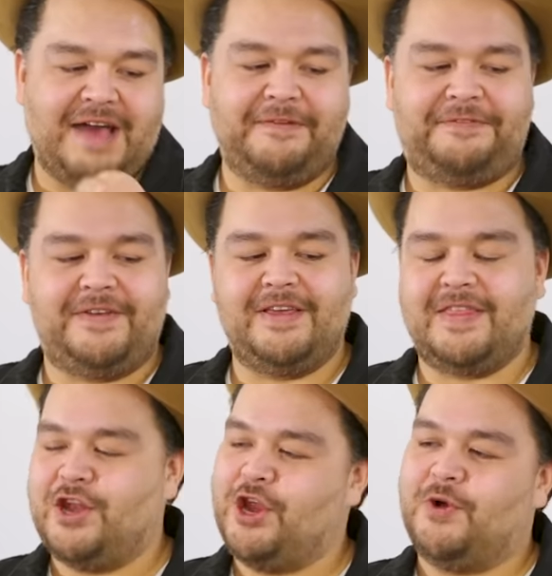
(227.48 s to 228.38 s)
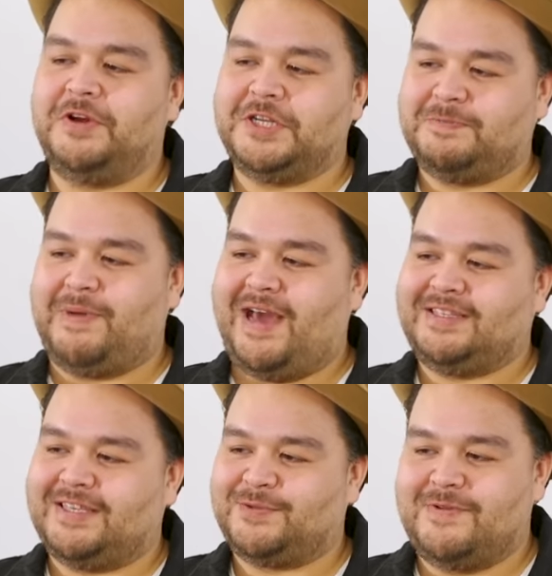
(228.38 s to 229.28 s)
I have a feeling that no one just
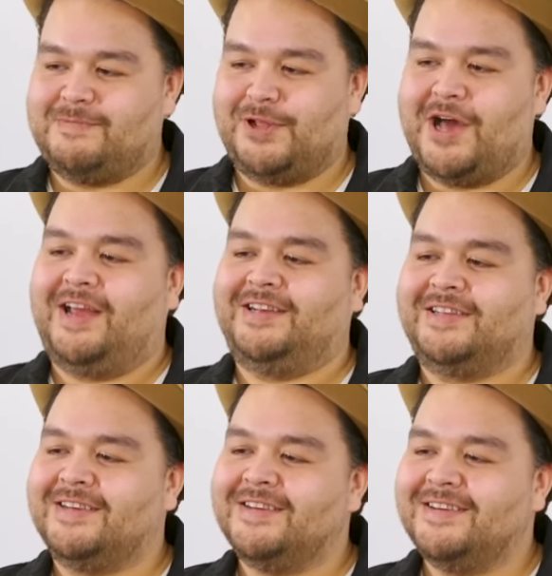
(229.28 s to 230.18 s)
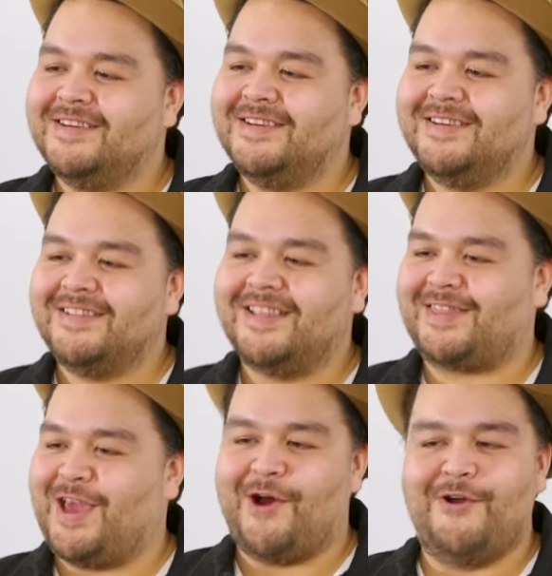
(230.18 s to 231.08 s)
buys this one blind. Like
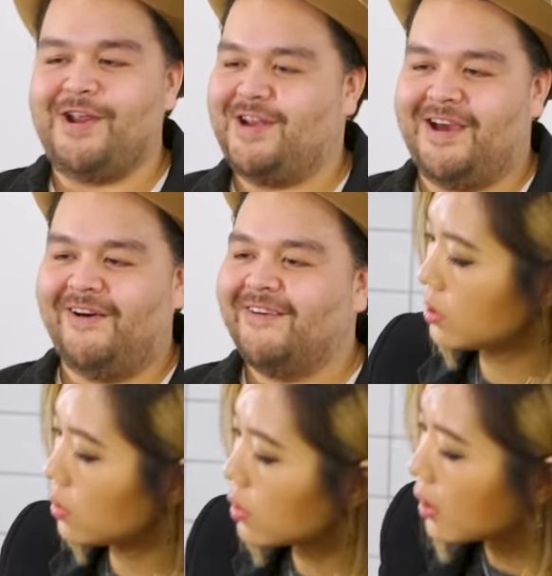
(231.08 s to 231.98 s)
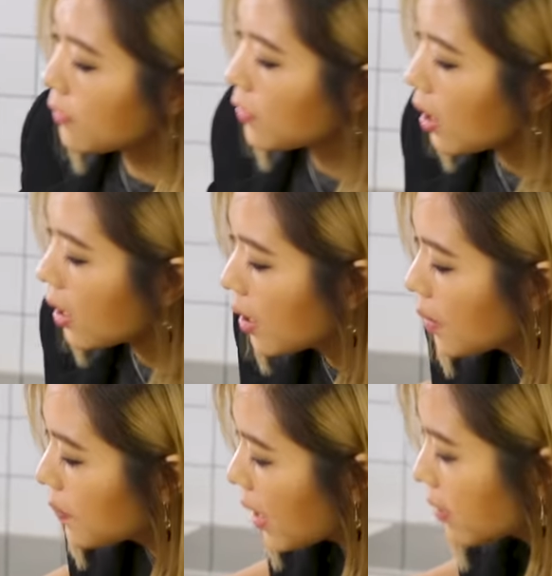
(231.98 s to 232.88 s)
they already know. So Cliff,
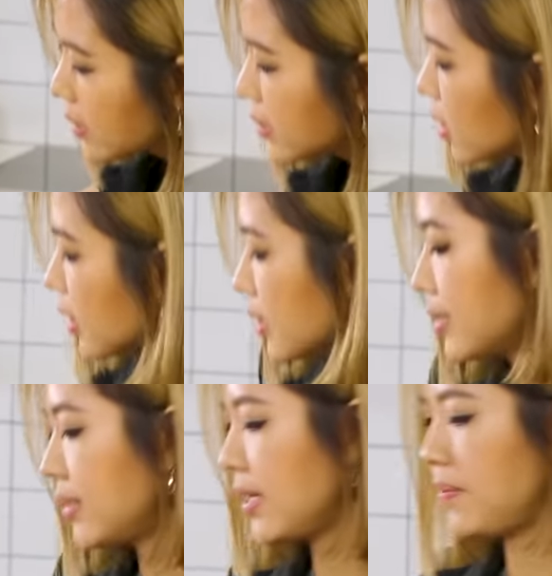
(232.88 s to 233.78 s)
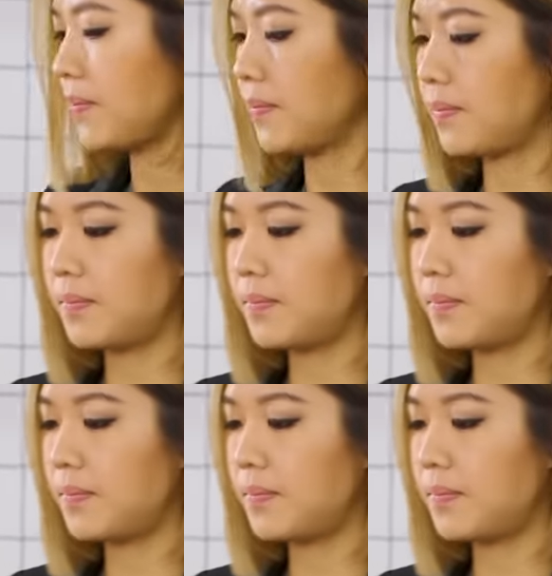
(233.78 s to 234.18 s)
um, this started to Steam.